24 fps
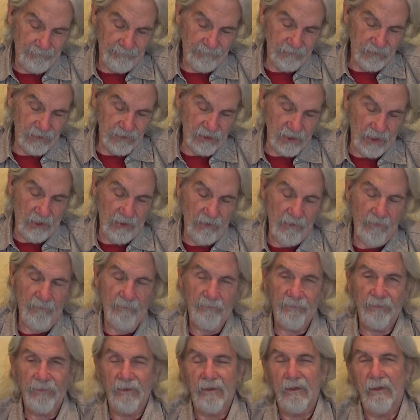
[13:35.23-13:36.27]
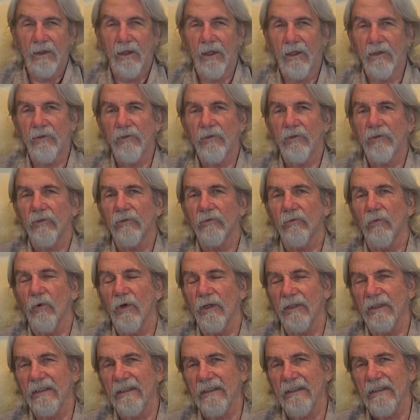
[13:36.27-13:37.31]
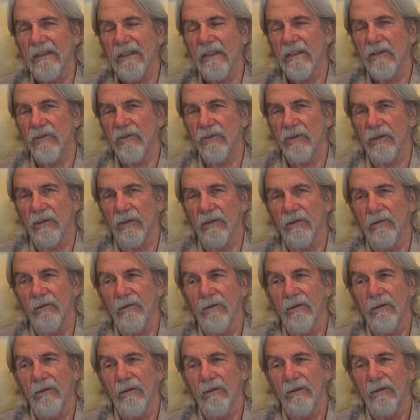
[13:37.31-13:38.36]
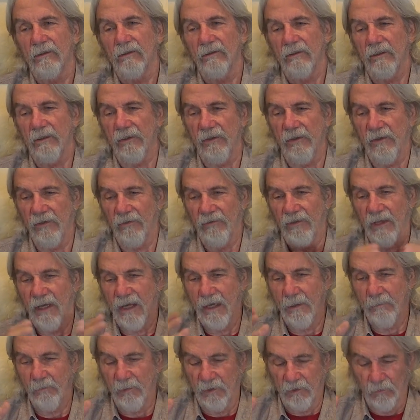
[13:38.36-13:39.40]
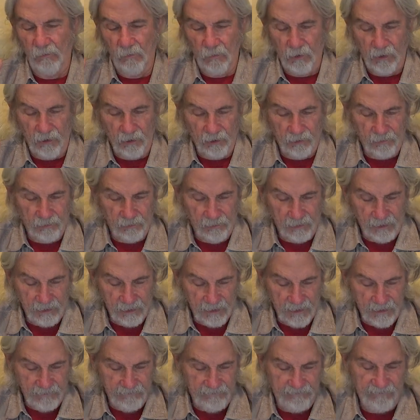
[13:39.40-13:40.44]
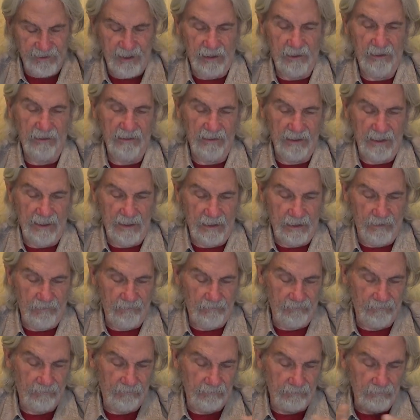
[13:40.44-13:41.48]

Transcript: So under what condition did this happen where he fell down?